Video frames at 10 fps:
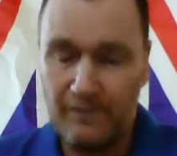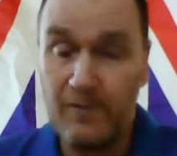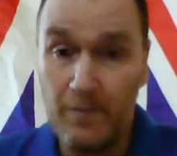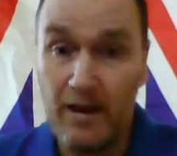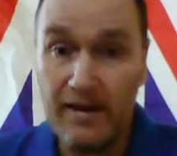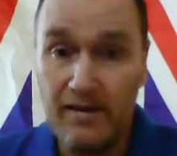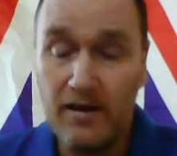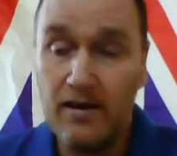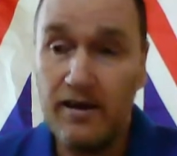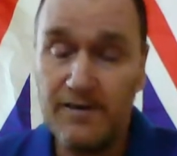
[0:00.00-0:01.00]
For me,
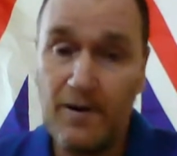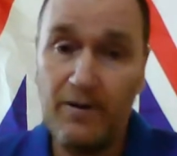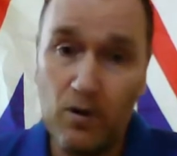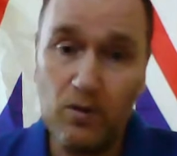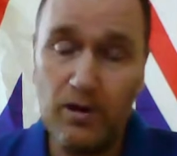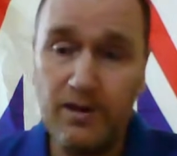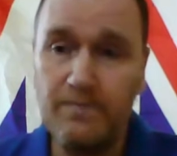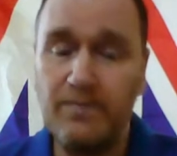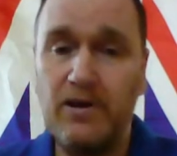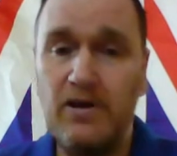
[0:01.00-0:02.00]
it's very awkward
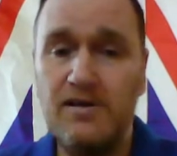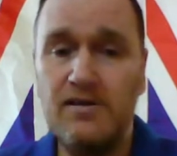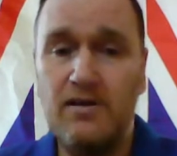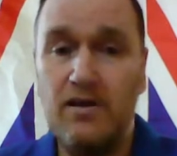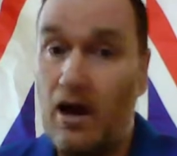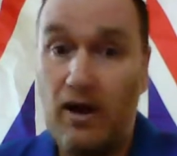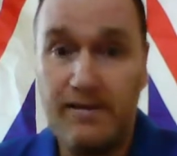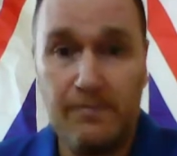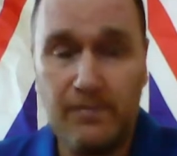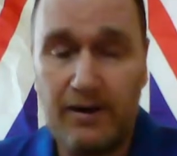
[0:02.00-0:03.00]
because
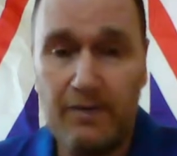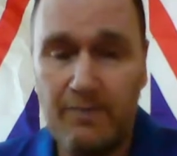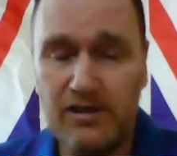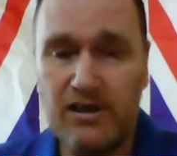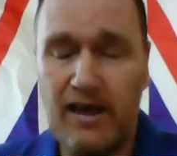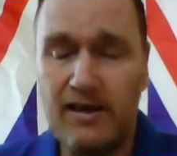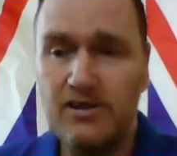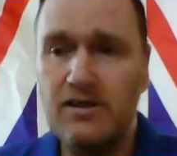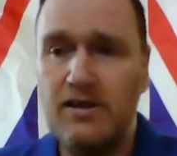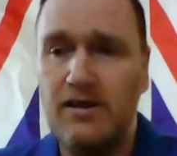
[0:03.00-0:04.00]
I don't have much
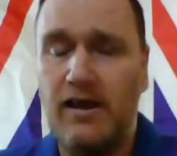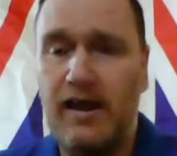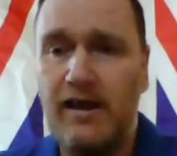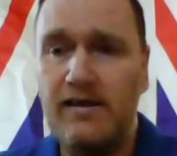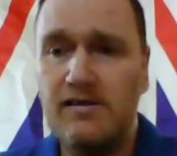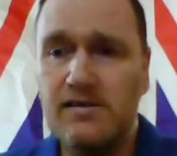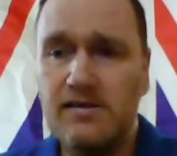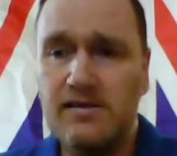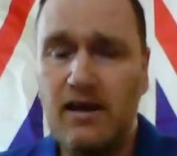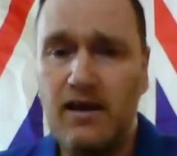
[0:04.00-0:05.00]
cash, and
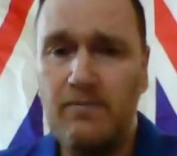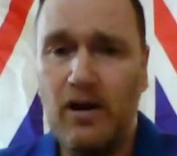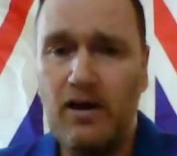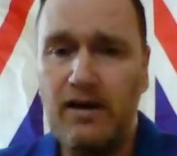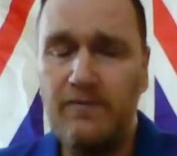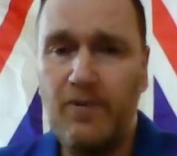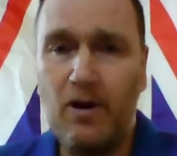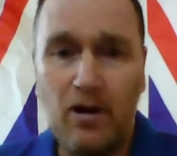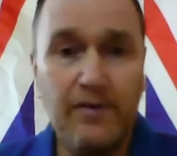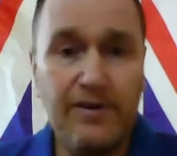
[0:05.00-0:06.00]
I live
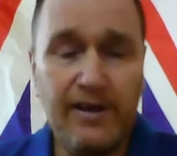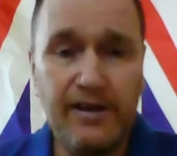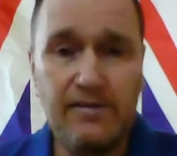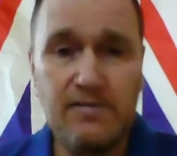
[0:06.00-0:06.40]
right on the